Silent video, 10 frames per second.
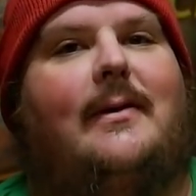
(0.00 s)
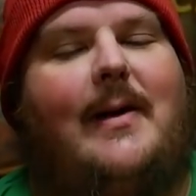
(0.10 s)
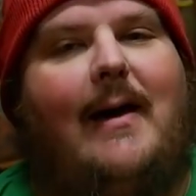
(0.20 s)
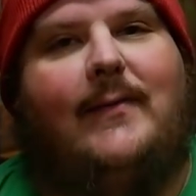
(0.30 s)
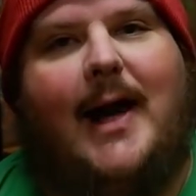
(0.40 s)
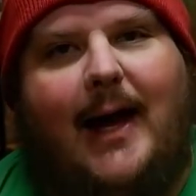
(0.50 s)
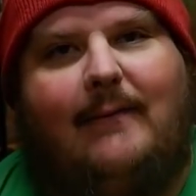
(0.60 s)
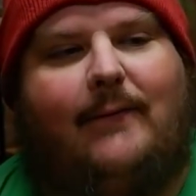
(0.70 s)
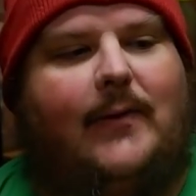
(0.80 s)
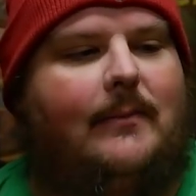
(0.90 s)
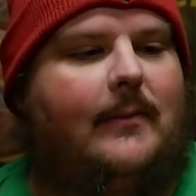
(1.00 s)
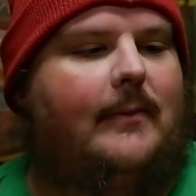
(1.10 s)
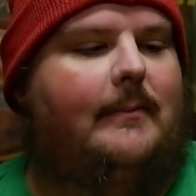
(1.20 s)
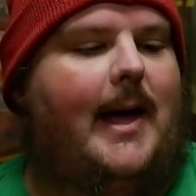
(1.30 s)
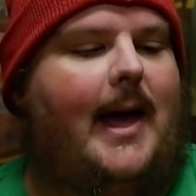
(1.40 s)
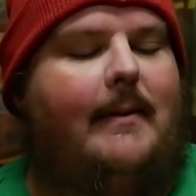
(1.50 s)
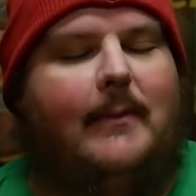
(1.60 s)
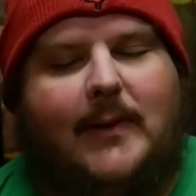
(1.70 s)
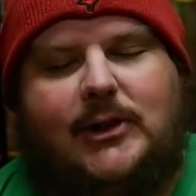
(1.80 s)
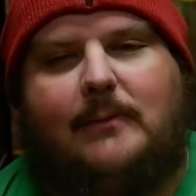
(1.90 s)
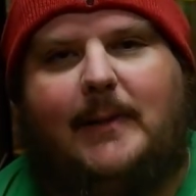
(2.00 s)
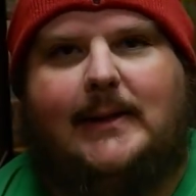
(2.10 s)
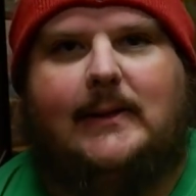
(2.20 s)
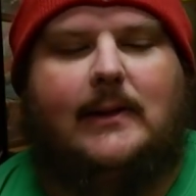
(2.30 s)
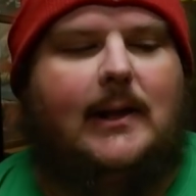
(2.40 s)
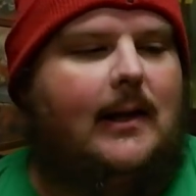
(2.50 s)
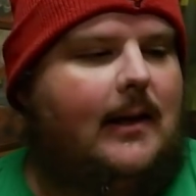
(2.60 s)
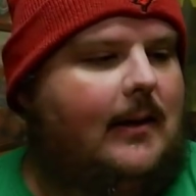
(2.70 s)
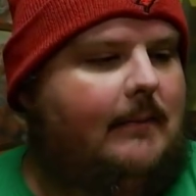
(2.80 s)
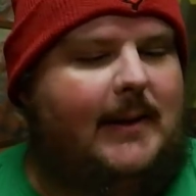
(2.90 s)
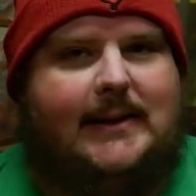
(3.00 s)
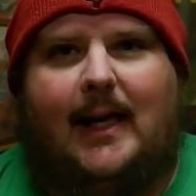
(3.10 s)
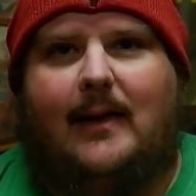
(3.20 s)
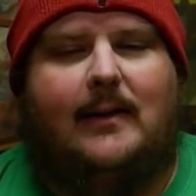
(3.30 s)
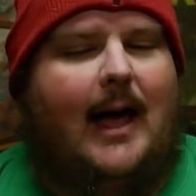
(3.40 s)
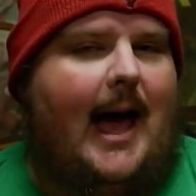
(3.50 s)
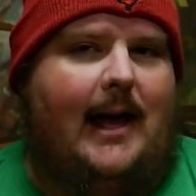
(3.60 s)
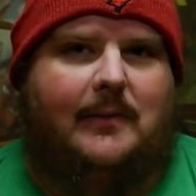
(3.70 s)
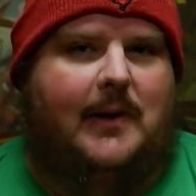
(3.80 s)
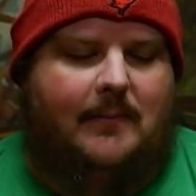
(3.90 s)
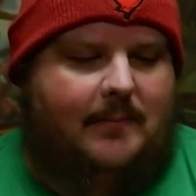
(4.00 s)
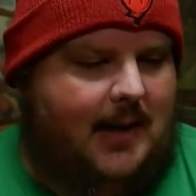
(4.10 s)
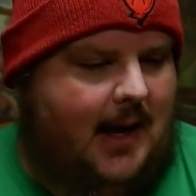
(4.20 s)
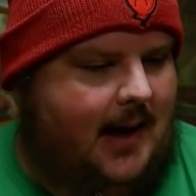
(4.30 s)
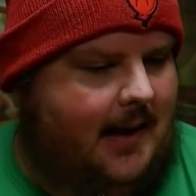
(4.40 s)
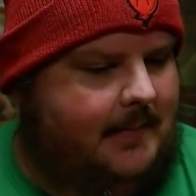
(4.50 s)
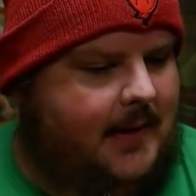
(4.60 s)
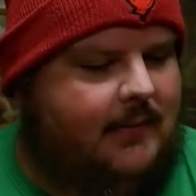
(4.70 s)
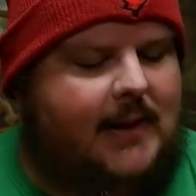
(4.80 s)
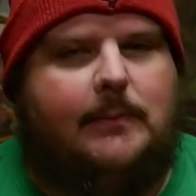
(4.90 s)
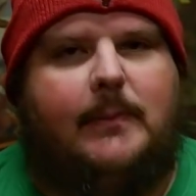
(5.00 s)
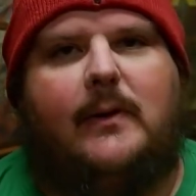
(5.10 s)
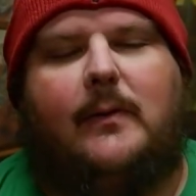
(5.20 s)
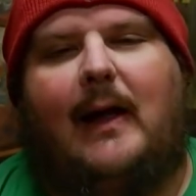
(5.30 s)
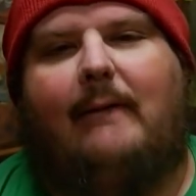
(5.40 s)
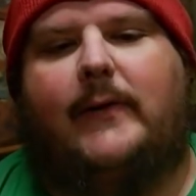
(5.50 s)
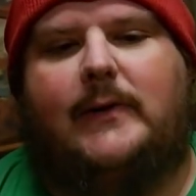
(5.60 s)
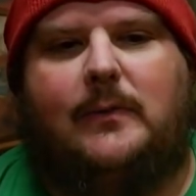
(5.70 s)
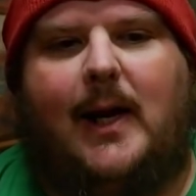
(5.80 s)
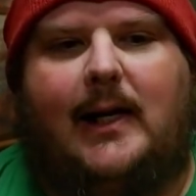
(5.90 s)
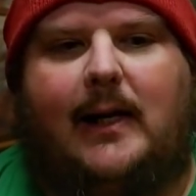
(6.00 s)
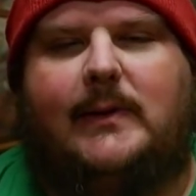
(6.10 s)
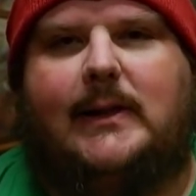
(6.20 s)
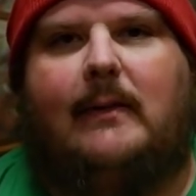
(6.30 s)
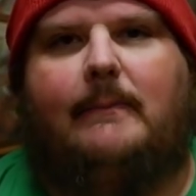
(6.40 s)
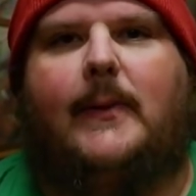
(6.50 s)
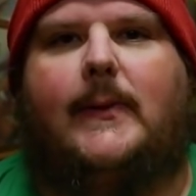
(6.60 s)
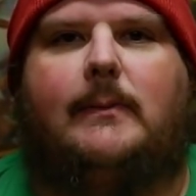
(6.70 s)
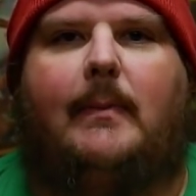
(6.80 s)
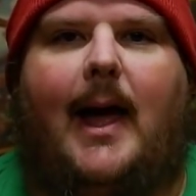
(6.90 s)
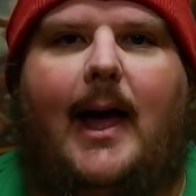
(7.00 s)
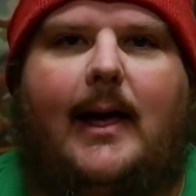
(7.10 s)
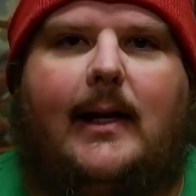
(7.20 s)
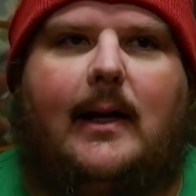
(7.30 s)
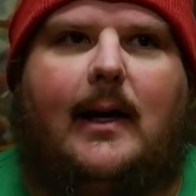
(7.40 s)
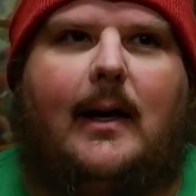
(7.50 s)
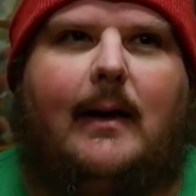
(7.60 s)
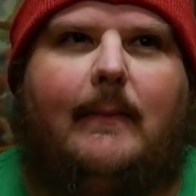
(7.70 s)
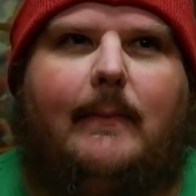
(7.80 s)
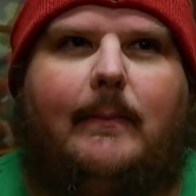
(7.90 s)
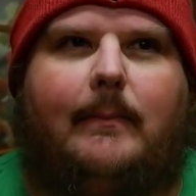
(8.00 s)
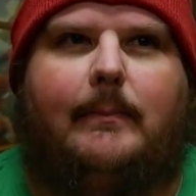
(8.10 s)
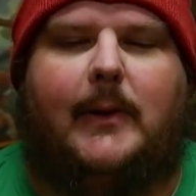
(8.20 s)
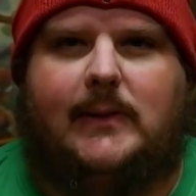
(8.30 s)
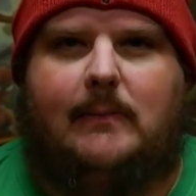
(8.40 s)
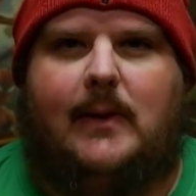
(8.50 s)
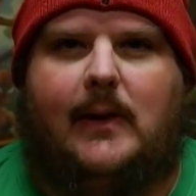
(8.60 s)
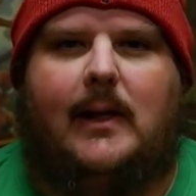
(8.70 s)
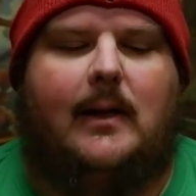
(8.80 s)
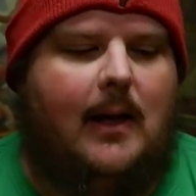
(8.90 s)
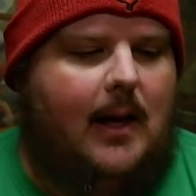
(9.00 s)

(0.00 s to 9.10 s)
We have Night Film by Marisha Pessl. Pessl, I don't know. Uh, this book, when I first read it, it was an impulse buy at uh, Books a Million.